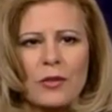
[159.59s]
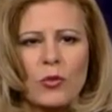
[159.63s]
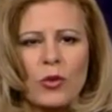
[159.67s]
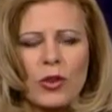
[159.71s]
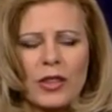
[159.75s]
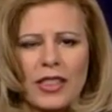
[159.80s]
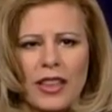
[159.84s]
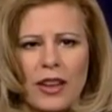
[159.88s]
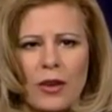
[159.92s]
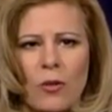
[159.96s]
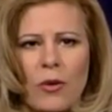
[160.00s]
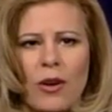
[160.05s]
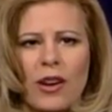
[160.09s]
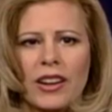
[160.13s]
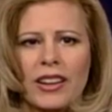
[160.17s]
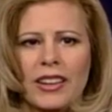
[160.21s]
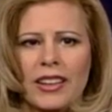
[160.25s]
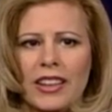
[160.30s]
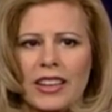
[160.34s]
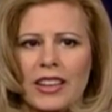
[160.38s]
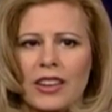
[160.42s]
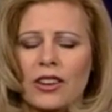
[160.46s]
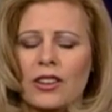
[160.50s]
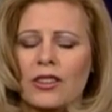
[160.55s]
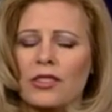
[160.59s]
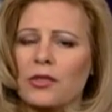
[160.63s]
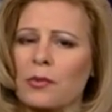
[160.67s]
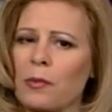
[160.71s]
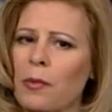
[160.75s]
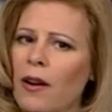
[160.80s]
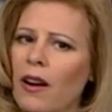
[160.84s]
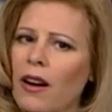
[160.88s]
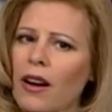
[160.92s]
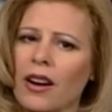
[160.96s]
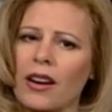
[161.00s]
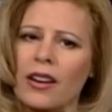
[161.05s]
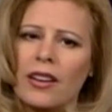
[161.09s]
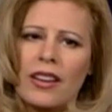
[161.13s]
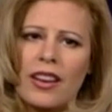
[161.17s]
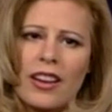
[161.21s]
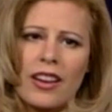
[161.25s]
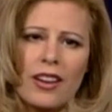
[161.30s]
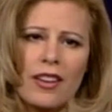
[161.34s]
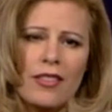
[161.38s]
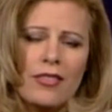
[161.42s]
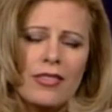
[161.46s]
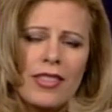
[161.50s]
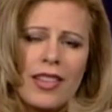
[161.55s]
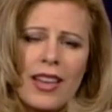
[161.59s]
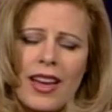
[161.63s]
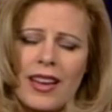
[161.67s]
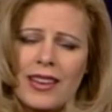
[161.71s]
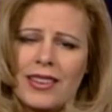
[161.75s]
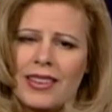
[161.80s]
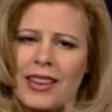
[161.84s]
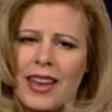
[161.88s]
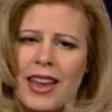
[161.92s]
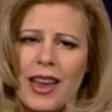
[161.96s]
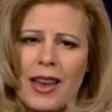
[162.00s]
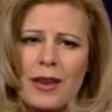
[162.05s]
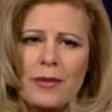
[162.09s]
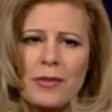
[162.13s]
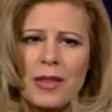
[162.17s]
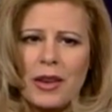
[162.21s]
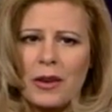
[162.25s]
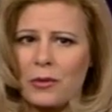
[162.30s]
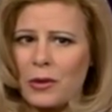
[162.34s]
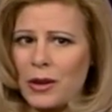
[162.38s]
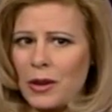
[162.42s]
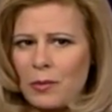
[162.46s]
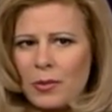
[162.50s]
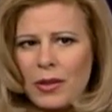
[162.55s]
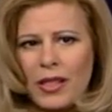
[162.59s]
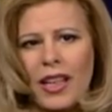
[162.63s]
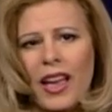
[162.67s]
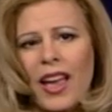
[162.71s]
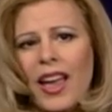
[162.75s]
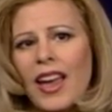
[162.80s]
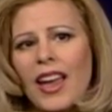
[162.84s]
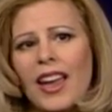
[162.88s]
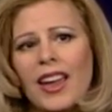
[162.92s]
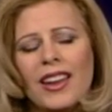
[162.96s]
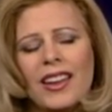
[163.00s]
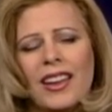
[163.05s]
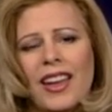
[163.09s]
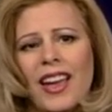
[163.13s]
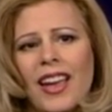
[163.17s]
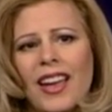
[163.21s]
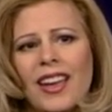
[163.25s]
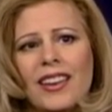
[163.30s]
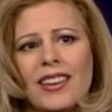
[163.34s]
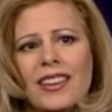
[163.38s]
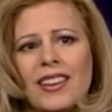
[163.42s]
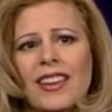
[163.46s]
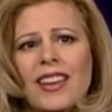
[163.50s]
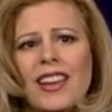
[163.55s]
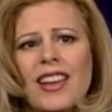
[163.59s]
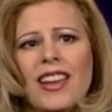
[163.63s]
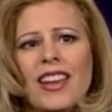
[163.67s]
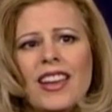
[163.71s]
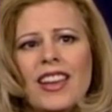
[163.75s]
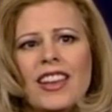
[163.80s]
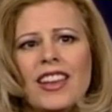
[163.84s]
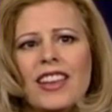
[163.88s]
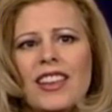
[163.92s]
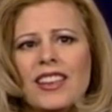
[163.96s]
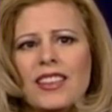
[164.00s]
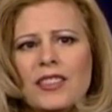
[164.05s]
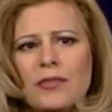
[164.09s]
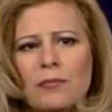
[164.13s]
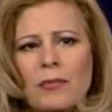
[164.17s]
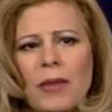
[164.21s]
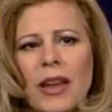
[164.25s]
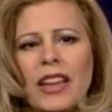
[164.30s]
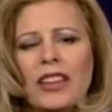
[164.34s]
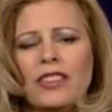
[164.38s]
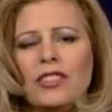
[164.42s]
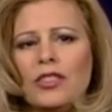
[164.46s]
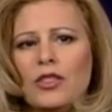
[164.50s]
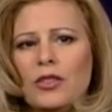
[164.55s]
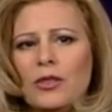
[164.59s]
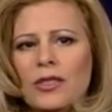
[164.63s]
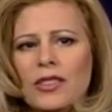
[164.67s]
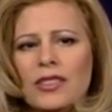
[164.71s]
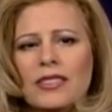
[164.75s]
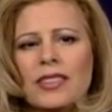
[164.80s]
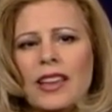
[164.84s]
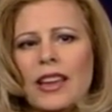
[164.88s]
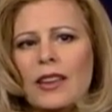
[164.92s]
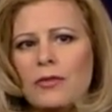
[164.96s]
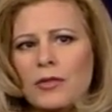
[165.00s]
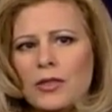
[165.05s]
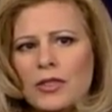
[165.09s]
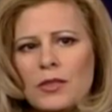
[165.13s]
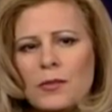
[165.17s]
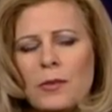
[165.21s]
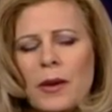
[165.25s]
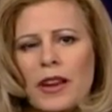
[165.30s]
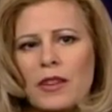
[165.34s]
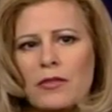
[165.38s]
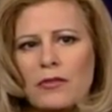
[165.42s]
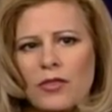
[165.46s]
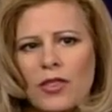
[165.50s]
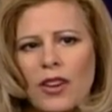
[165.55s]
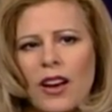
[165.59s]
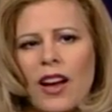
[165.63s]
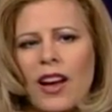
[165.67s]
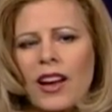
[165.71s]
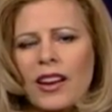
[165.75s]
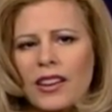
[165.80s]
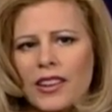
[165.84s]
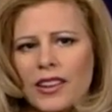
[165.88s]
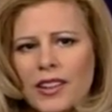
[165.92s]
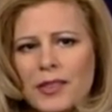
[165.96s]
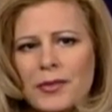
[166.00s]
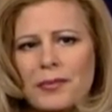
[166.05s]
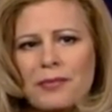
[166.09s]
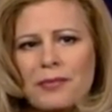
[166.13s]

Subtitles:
them what they want to hear is part of that game that we play, and it makes you the safest bet for hire.